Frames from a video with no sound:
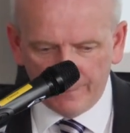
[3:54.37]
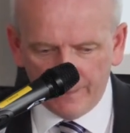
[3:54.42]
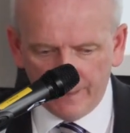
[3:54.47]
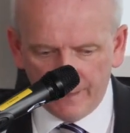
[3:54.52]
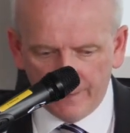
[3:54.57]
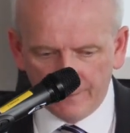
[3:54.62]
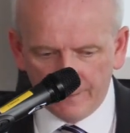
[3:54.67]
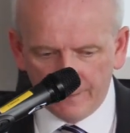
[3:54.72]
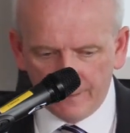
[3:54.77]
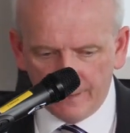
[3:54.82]

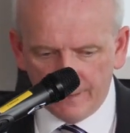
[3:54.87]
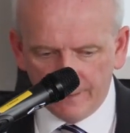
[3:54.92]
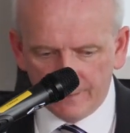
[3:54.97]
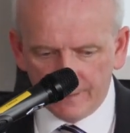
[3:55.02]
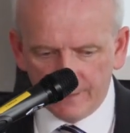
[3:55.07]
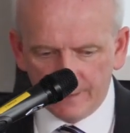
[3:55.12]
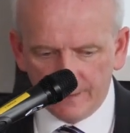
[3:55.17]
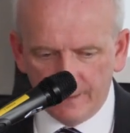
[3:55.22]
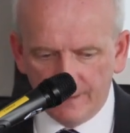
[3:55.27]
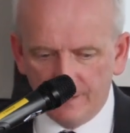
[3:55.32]

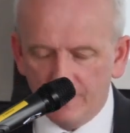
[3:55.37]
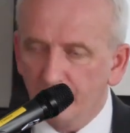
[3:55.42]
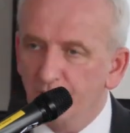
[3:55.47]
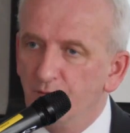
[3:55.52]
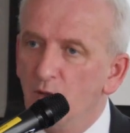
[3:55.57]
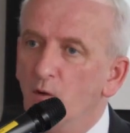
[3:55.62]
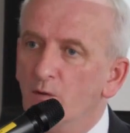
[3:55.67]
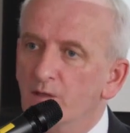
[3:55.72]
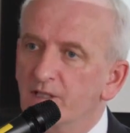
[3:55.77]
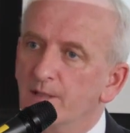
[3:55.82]
it's
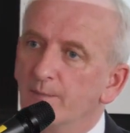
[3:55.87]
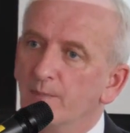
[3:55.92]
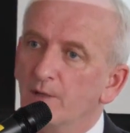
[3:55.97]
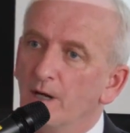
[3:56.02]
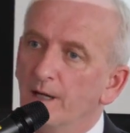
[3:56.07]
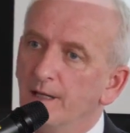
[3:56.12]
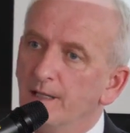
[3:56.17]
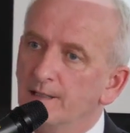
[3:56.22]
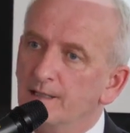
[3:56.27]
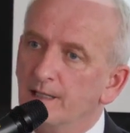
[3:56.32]
of no
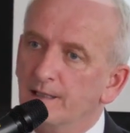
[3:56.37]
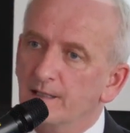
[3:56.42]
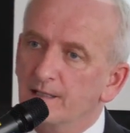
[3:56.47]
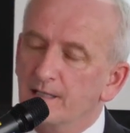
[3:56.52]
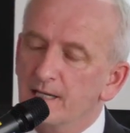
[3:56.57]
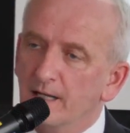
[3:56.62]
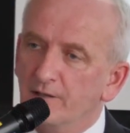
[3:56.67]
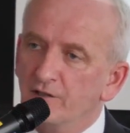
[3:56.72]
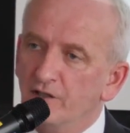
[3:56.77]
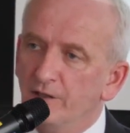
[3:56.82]
surprise, and
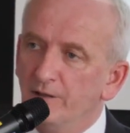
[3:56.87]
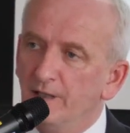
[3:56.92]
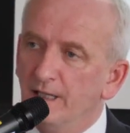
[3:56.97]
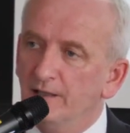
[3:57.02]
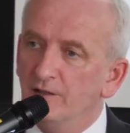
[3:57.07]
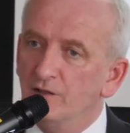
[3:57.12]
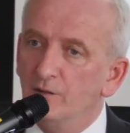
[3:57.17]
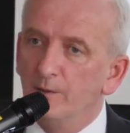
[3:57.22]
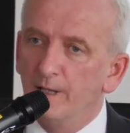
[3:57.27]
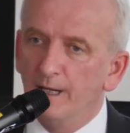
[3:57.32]
it's not
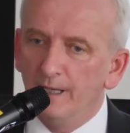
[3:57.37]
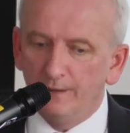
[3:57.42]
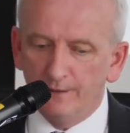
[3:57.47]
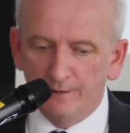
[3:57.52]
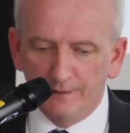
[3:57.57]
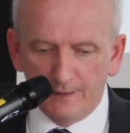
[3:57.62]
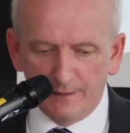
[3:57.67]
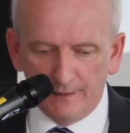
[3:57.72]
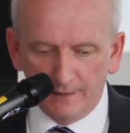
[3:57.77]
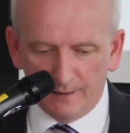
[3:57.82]
unique to
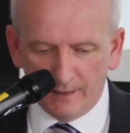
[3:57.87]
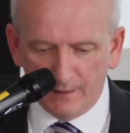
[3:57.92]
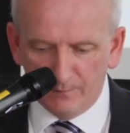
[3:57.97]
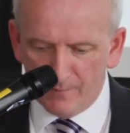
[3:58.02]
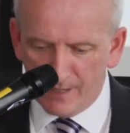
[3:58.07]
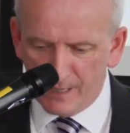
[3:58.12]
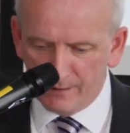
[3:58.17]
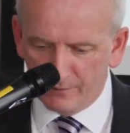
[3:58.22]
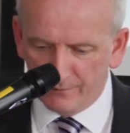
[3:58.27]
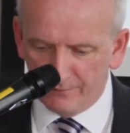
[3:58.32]
Ireland, and I think
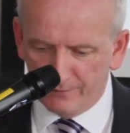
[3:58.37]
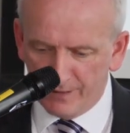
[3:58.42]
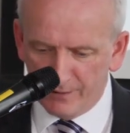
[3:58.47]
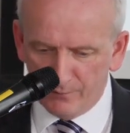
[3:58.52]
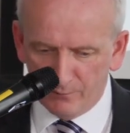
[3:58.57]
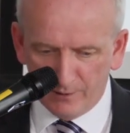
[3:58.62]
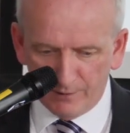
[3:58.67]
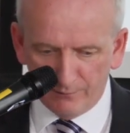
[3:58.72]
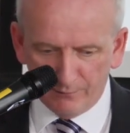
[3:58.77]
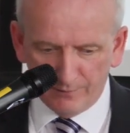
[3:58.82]
Margaret
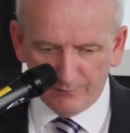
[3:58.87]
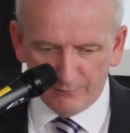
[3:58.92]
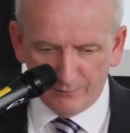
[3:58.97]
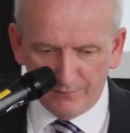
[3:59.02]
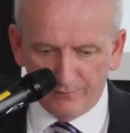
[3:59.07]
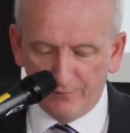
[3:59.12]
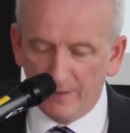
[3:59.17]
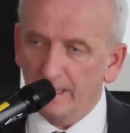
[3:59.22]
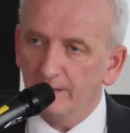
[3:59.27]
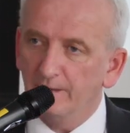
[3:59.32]
Flynn will
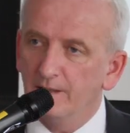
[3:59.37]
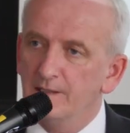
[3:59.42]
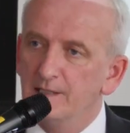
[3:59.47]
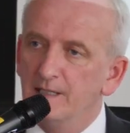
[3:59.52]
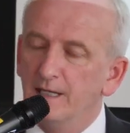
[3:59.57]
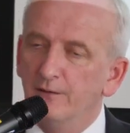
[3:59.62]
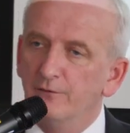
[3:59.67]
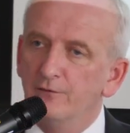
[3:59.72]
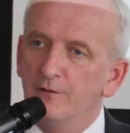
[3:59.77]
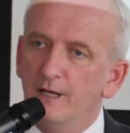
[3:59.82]
reflect this
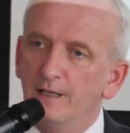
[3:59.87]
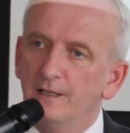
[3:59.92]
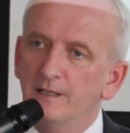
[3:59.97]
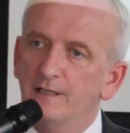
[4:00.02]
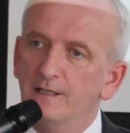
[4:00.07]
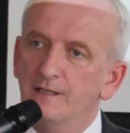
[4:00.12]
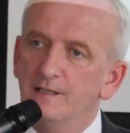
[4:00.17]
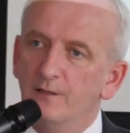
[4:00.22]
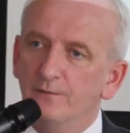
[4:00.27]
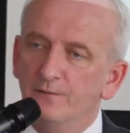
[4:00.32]
later on,
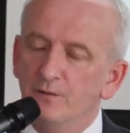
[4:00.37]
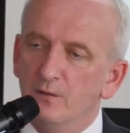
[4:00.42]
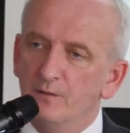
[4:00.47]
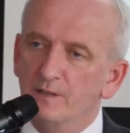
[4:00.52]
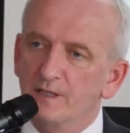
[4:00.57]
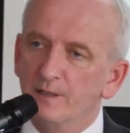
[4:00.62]
it is of no